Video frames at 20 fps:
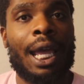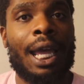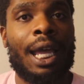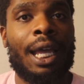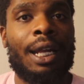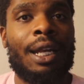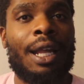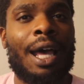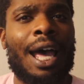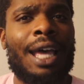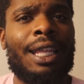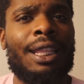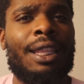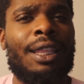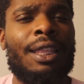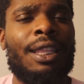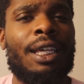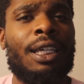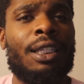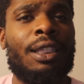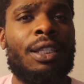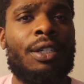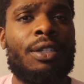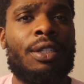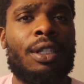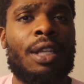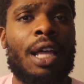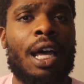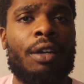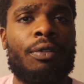and I think there's
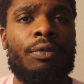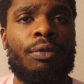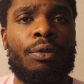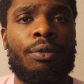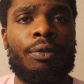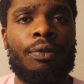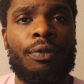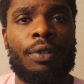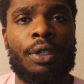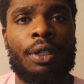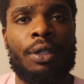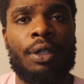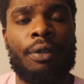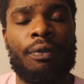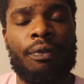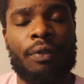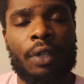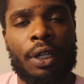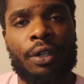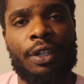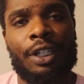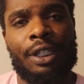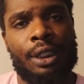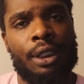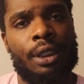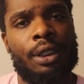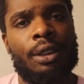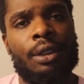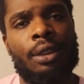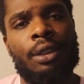a lot of room for you to
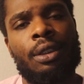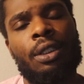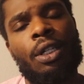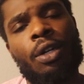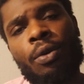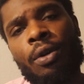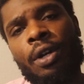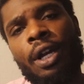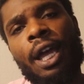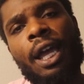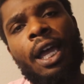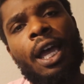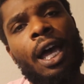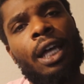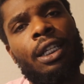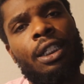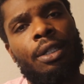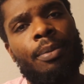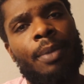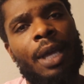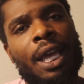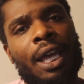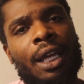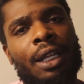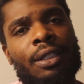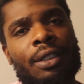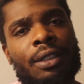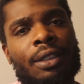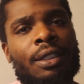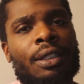flourish. Don't worry, I got you, man.